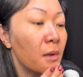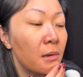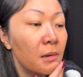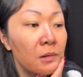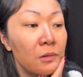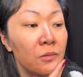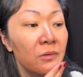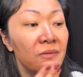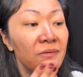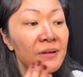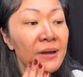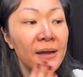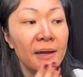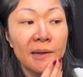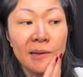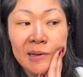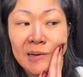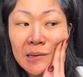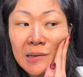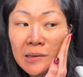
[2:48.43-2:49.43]
We've
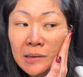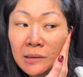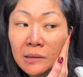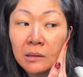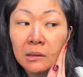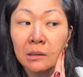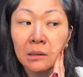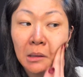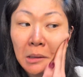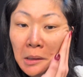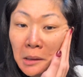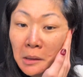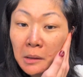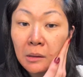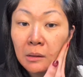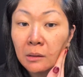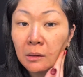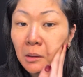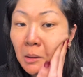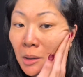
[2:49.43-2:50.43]
had
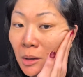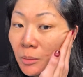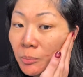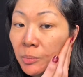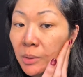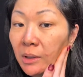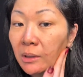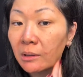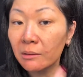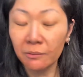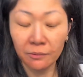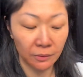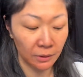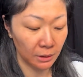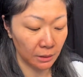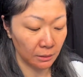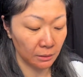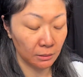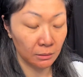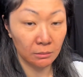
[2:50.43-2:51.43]
a bit of
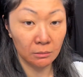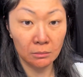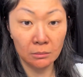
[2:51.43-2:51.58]
a